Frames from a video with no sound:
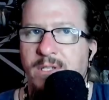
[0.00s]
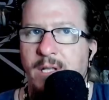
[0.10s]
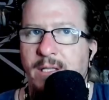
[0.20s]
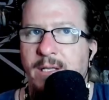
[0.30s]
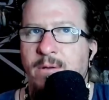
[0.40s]

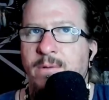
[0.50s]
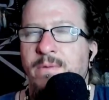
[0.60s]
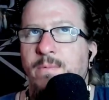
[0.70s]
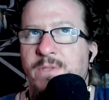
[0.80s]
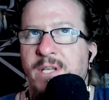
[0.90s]
like that old
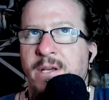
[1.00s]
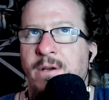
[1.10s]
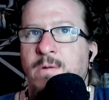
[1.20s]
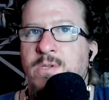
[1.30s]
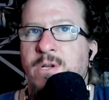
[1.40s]
saying
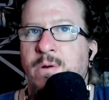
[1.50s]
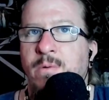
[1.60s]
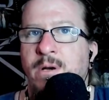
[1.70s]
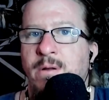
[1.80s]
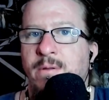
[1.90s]
goes, you know,
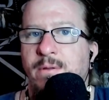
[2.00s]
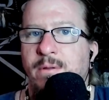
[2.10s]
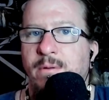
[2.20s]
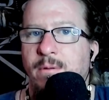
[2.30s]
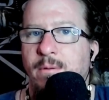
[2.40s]
uh,
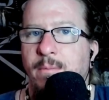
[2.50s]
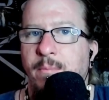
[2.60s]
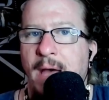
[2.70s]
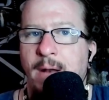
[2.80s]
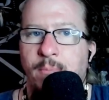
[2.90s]

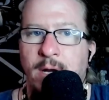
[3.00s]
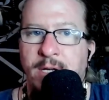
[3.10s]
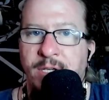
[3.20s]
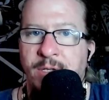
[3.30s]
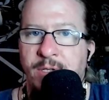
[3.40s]
bad
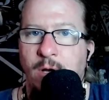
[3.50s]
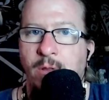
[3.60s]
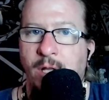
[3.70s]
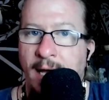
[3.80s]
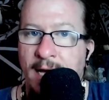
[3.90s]
impressions are
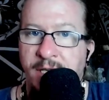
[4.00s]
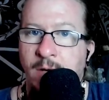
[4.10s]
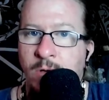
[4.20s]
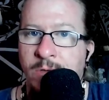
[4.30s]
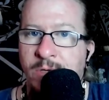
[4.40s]
the
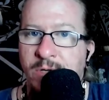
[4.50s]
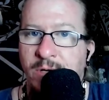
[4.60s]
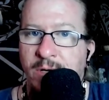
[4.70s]
lasting ones.